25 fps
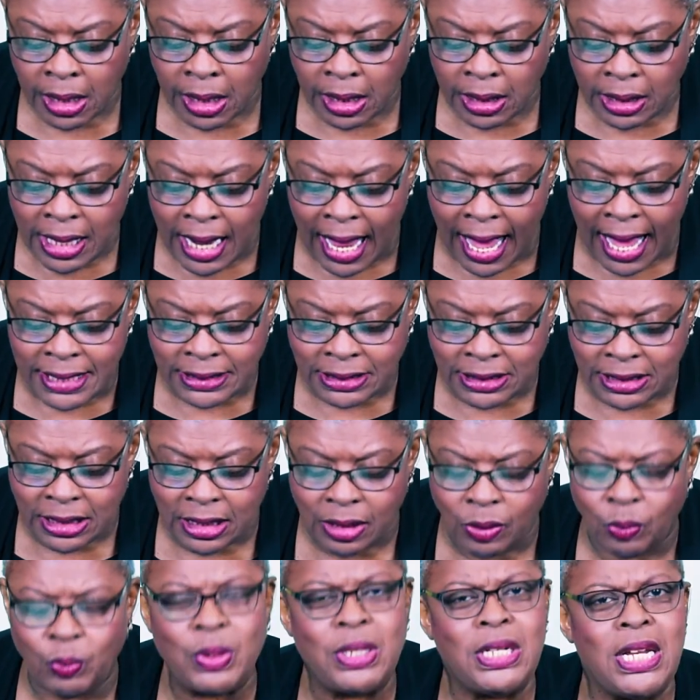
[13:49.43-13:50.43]
Last
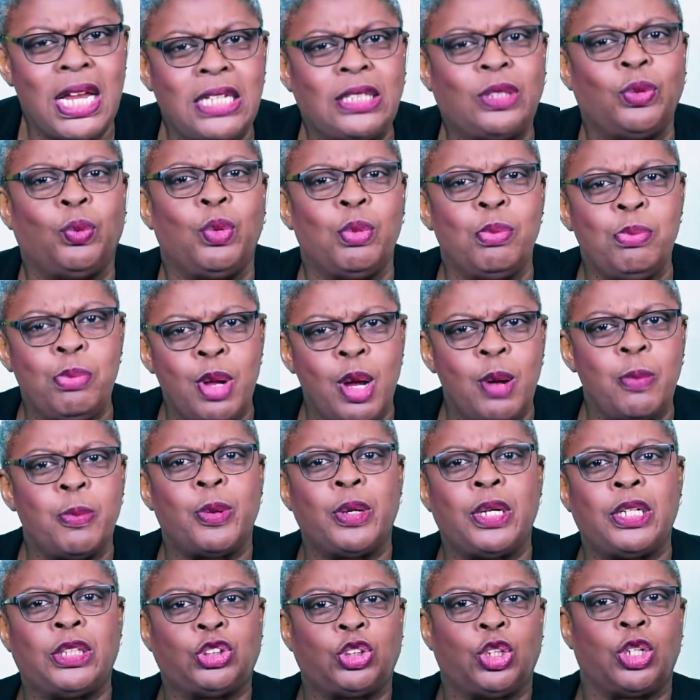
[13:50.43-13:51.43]
thing, we need to remember
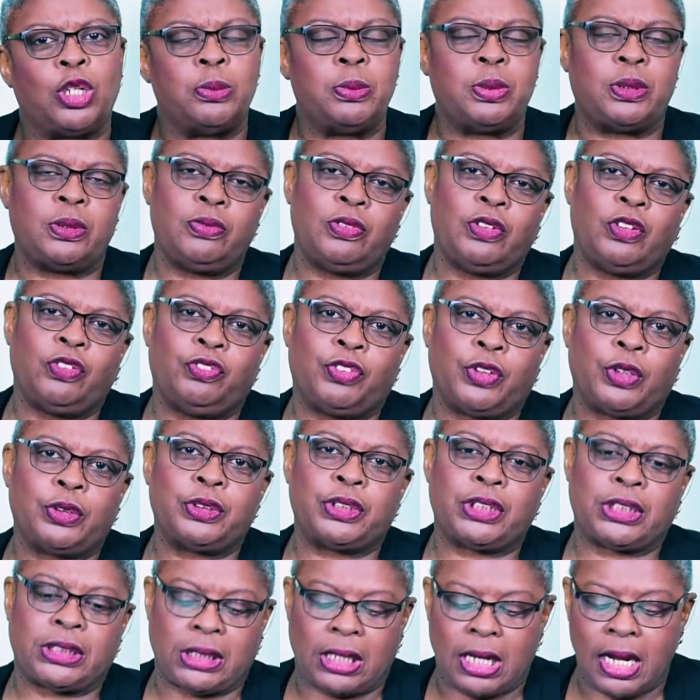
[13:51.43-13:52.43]
in terms of
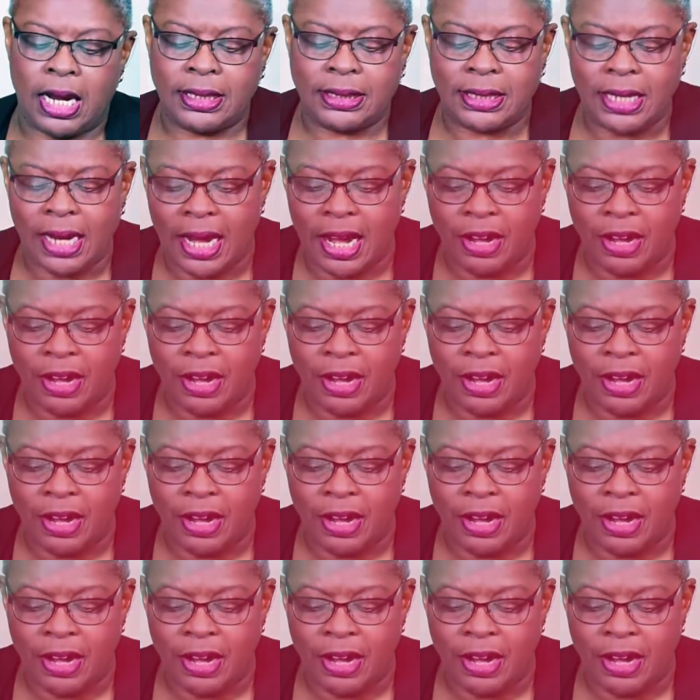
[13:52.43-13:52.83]
diversity that